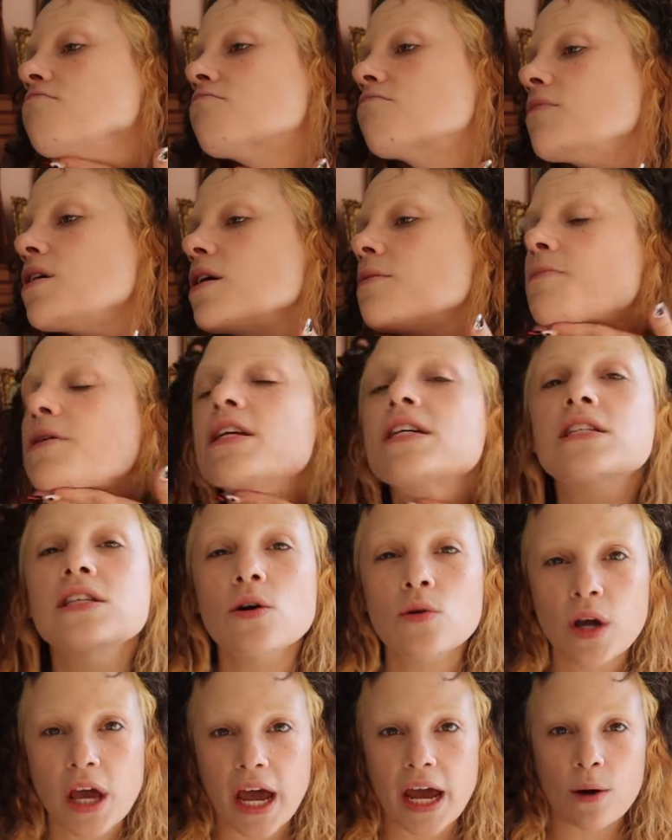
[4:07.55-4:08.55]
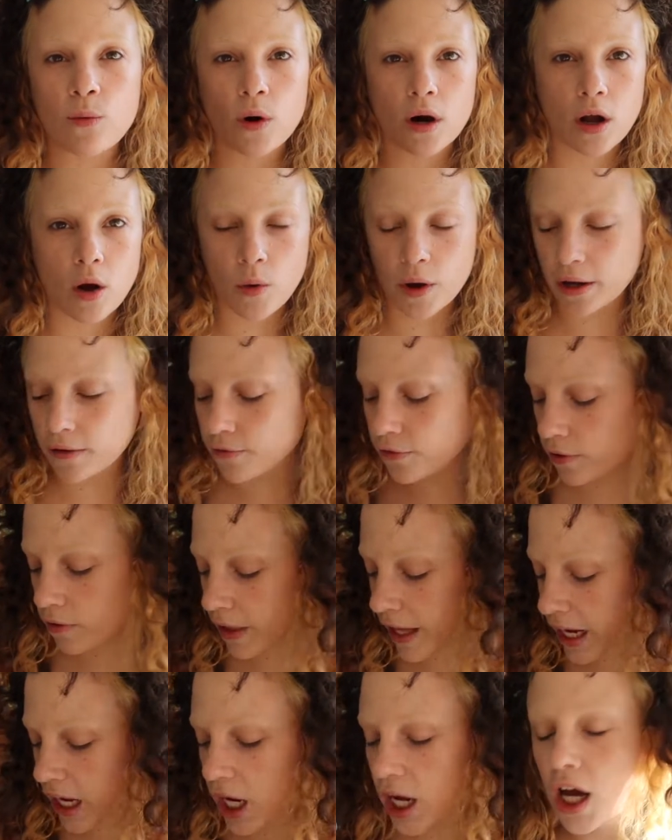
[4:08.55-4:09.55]
But it's okay. We're going for
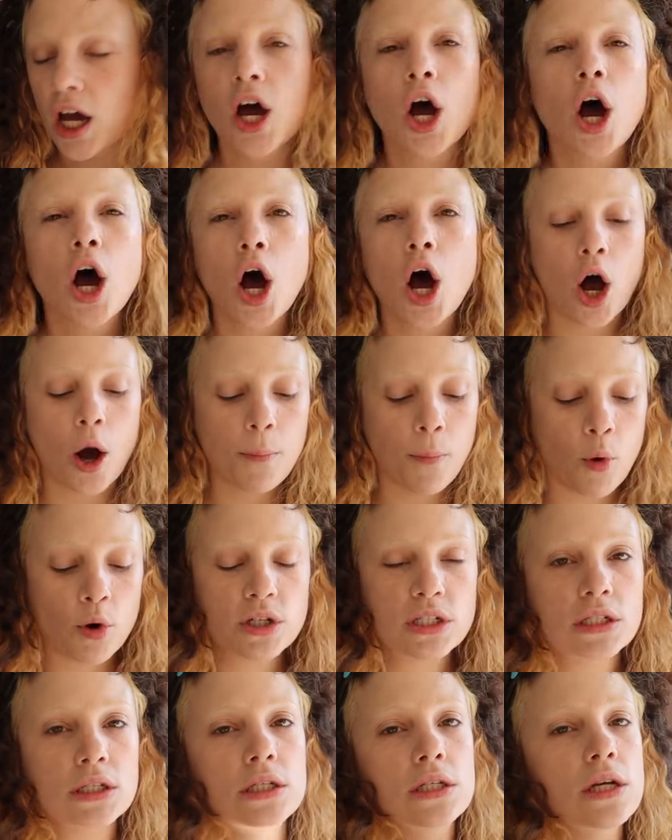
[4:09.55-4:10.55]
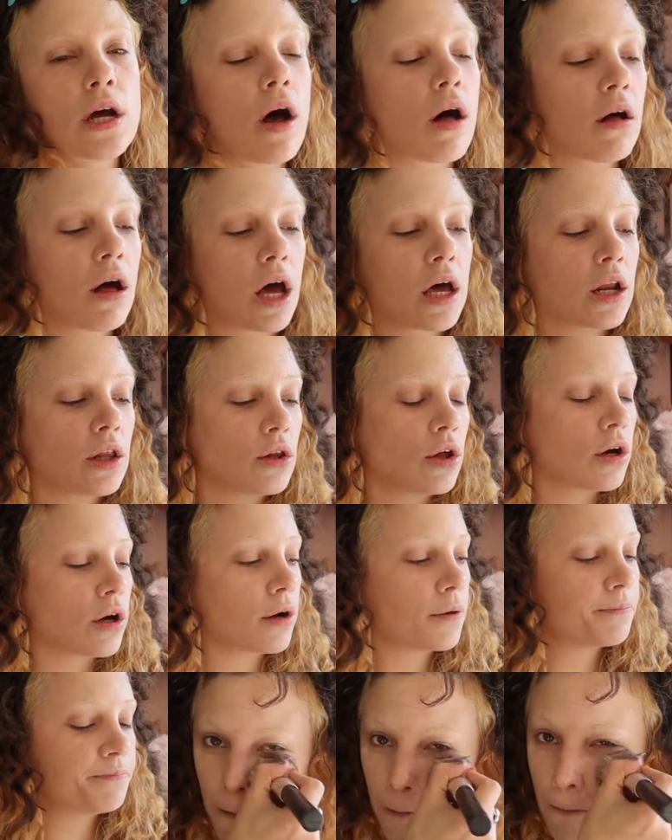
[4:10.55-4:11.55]
like a porcelain doll kind of
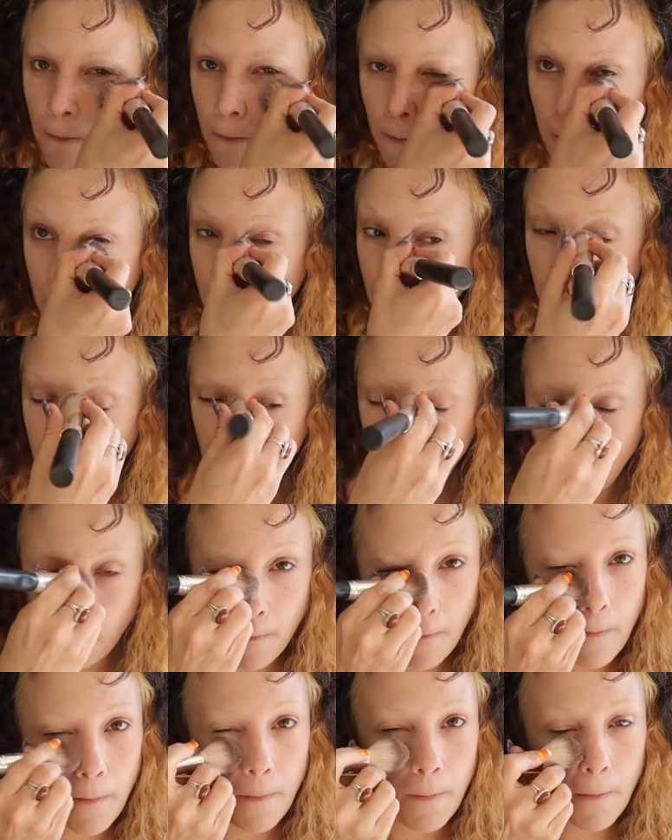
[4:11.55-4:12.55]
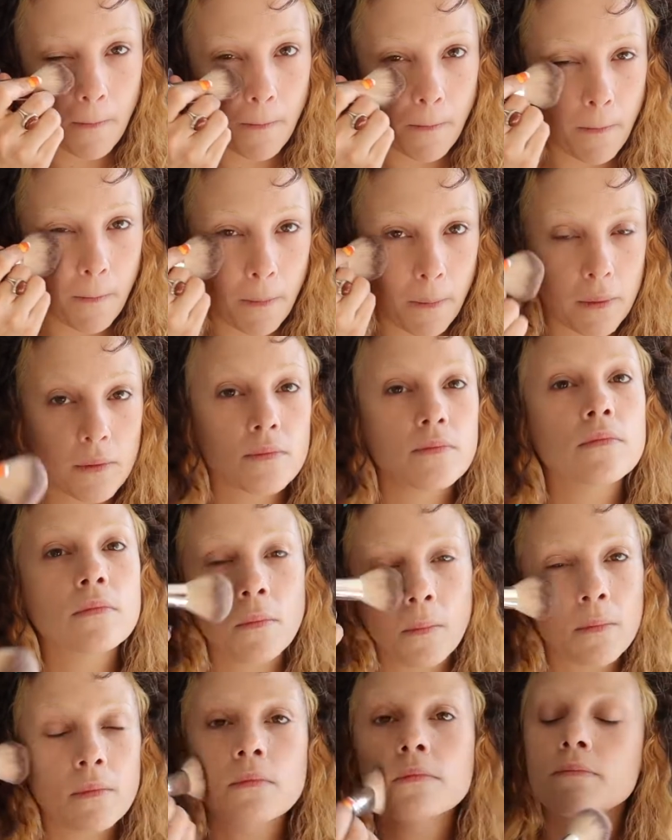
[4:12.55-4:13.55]
look. Okay, I put my base on and now
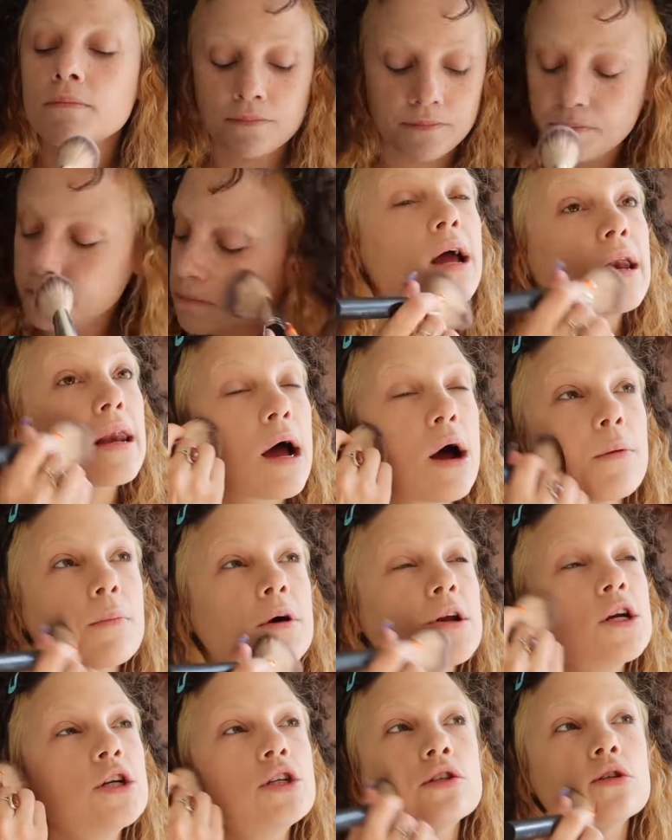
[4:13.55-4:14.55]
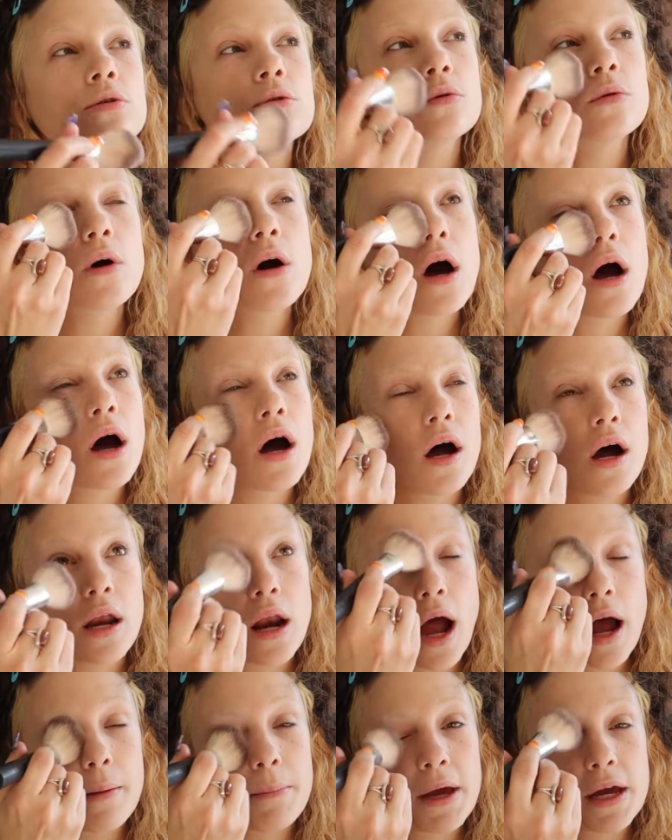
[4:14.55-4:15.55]
I've powdered, and now I'm gonna do
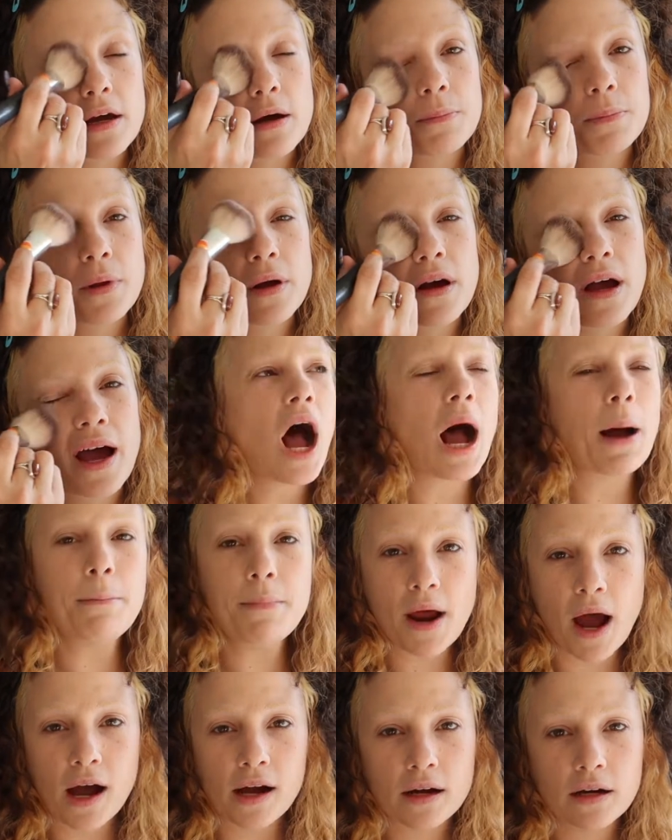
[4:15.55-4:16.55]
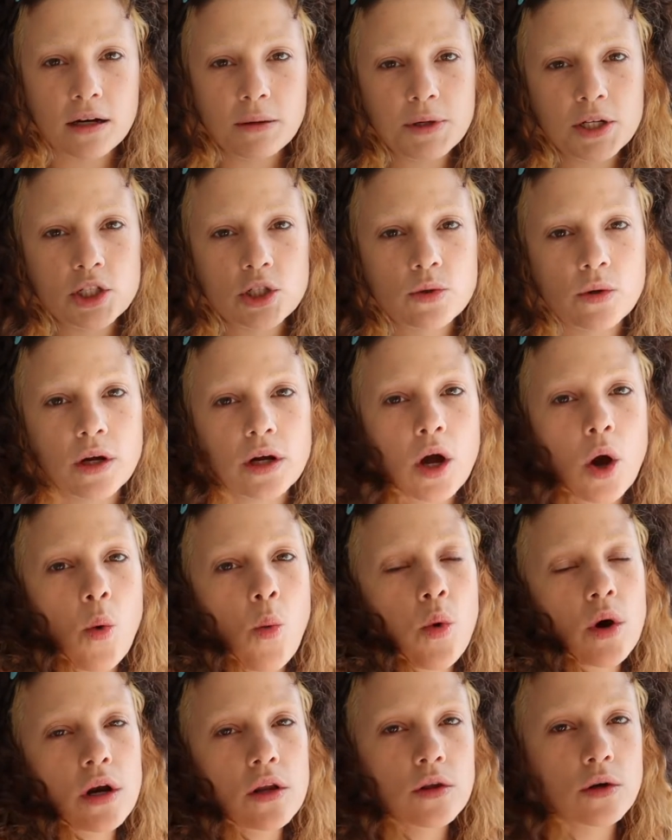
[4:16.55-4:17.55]
eye makeup look. I'm not gonna be doing
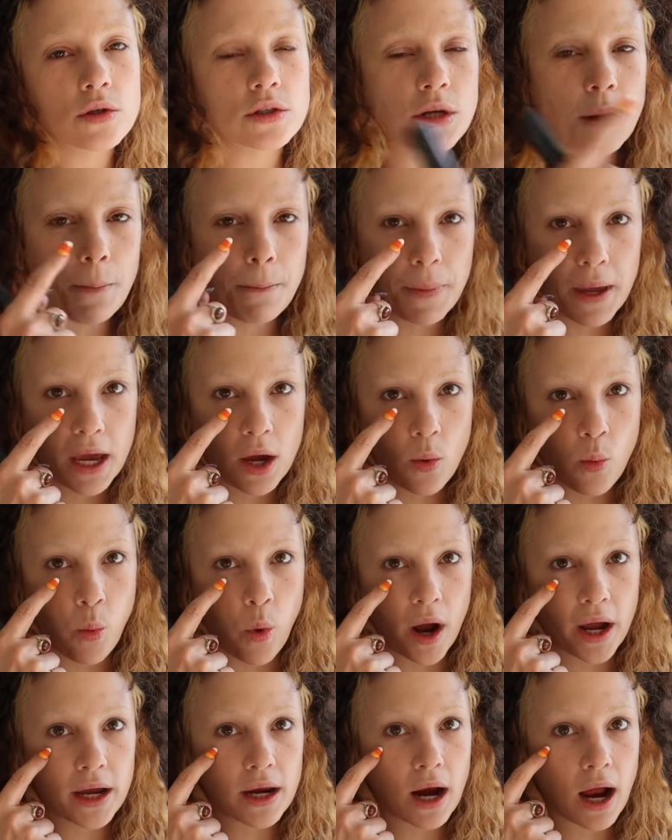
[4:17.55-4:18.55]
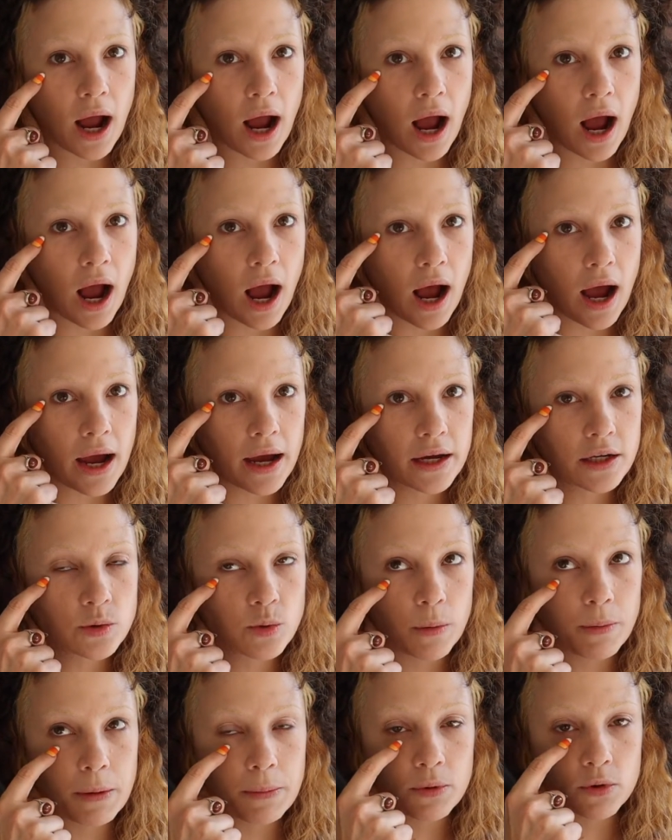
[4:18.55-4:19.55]
one of those big white eyes
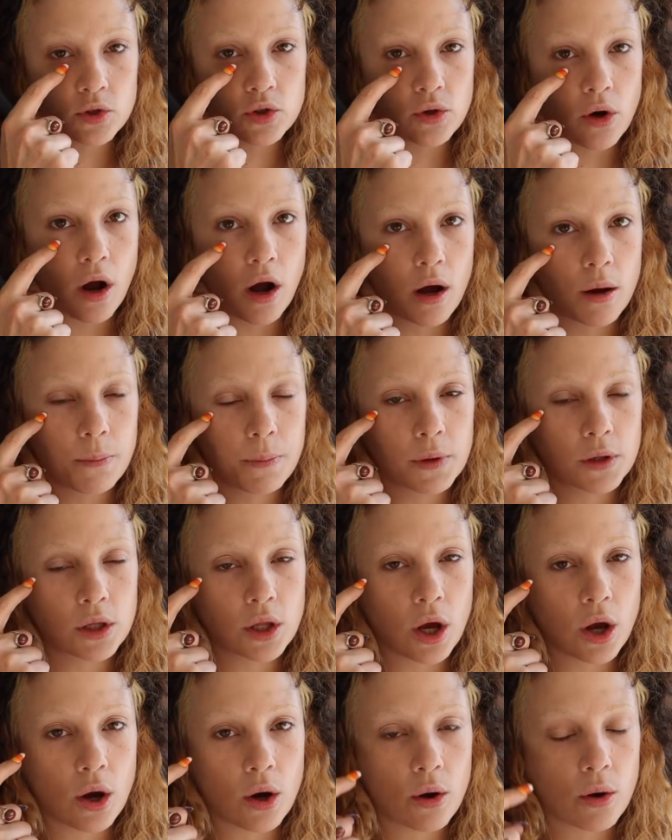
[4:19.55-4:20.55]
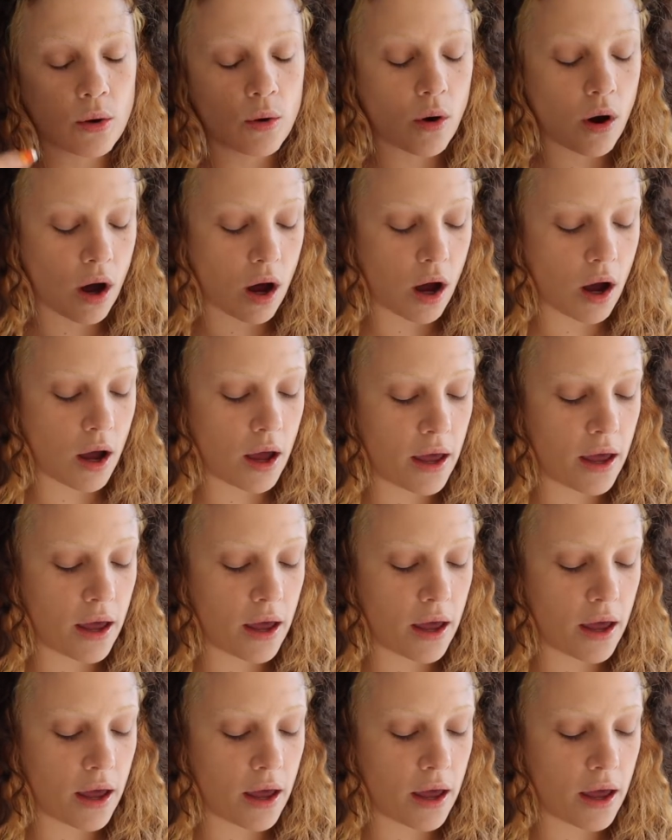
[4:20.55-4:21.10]
where people draw below.